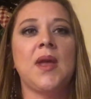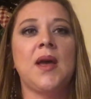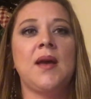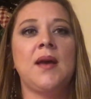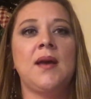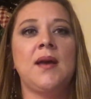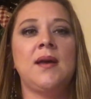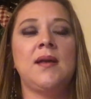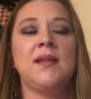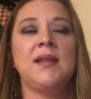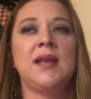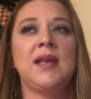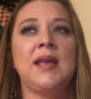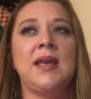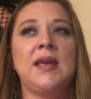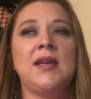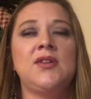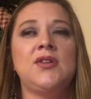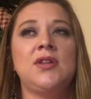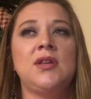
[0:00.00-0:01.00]
the
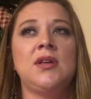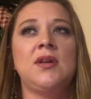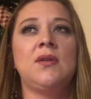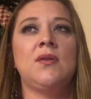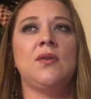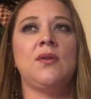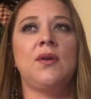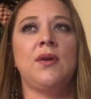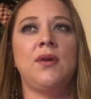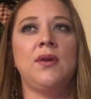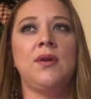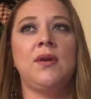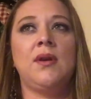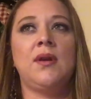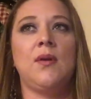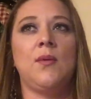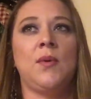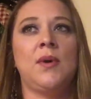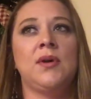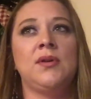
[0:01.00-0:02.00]
kitchen or cook,
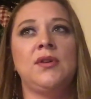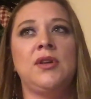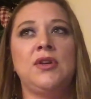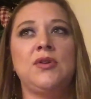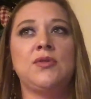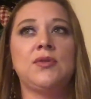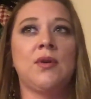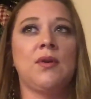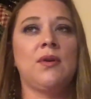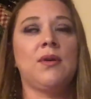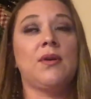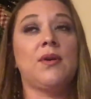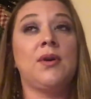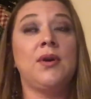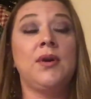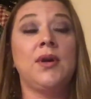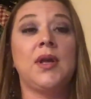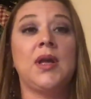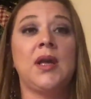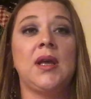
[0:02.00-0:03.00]
well, you start
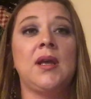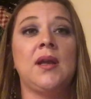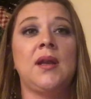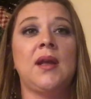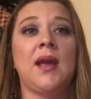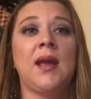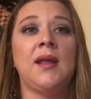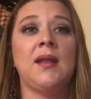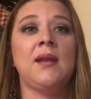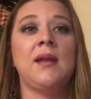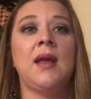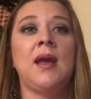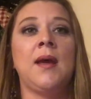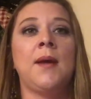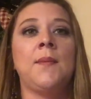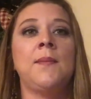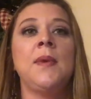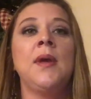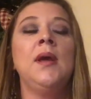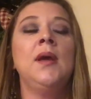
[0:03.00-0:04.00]
cooking,
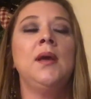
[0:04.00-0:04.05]
and